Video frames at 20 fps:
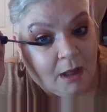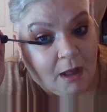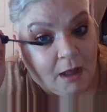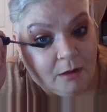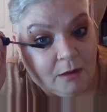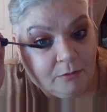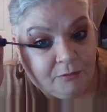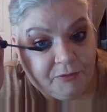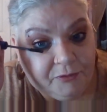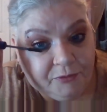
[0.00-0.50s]

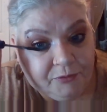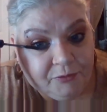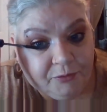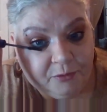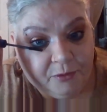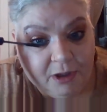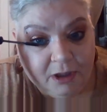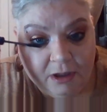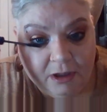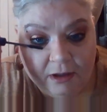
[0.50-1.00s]
I was
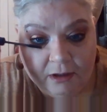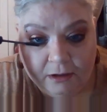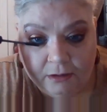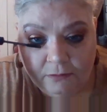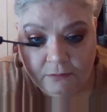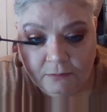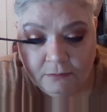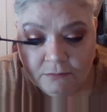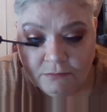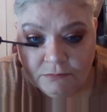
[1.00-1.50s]

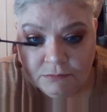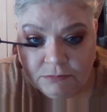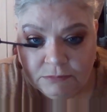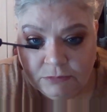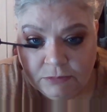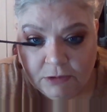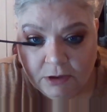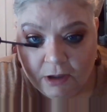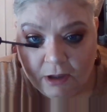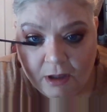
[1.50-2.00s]
reading
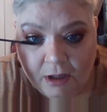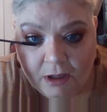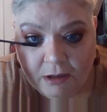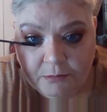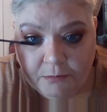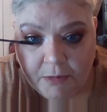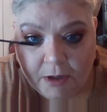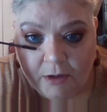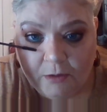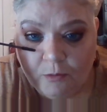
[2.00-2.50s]

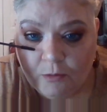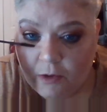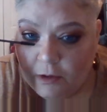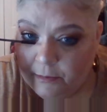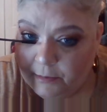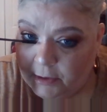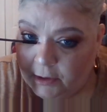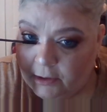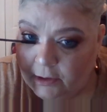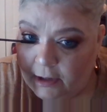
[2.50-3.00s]
on my
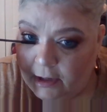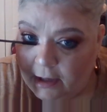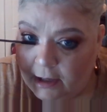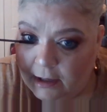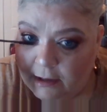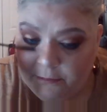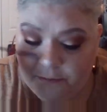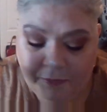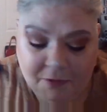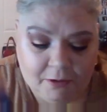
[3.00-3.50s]
Walmart
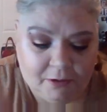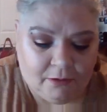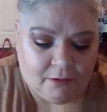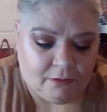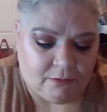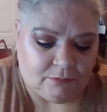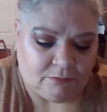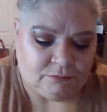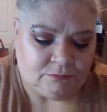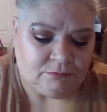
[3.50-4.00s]
app.
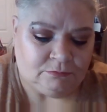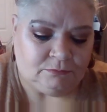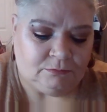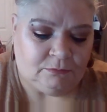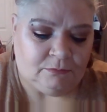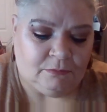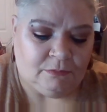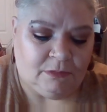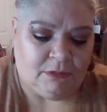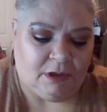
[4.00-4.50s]

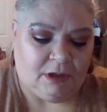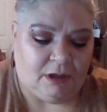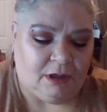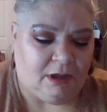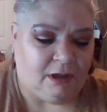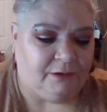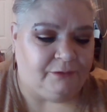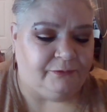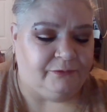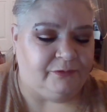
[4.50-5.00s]

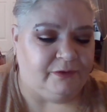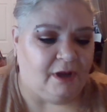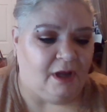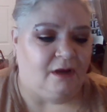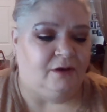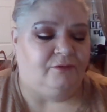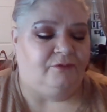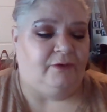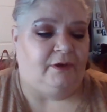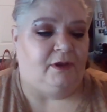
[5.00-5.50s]
It's
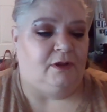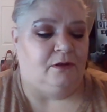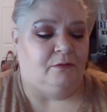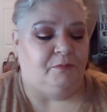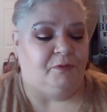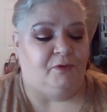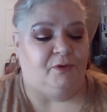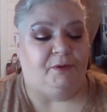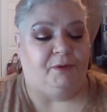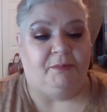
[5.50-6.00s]
not
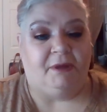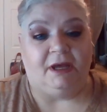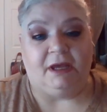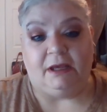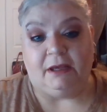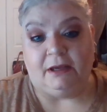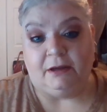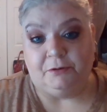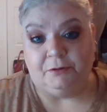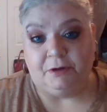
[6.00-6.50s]
available in
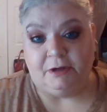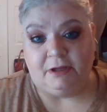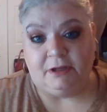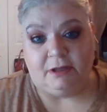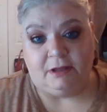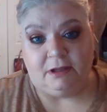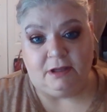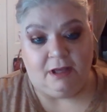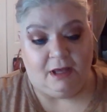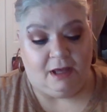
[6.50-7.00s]
my
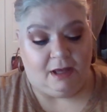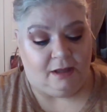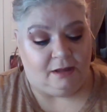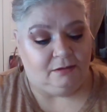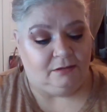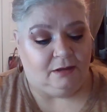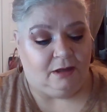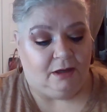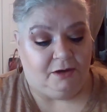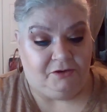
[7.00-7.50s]
area
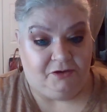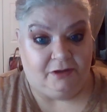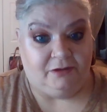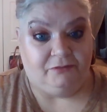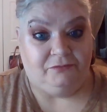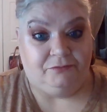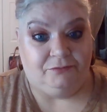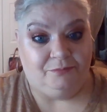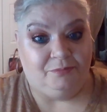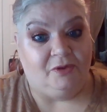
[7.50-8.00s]
yet. I
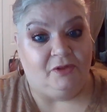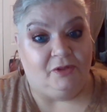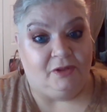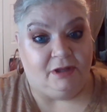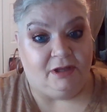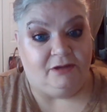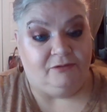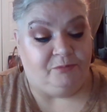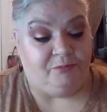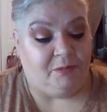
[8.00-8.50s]
did,
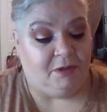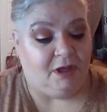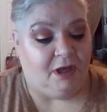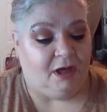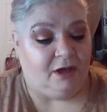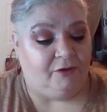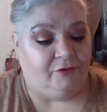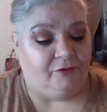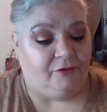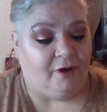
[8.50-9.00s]
believe me,
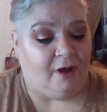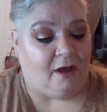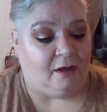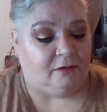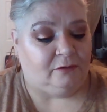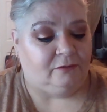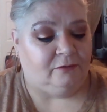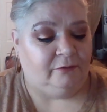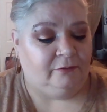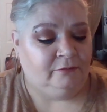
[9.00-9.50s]
I
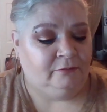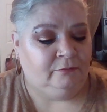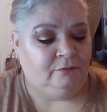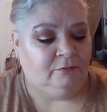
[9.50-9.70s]
checked.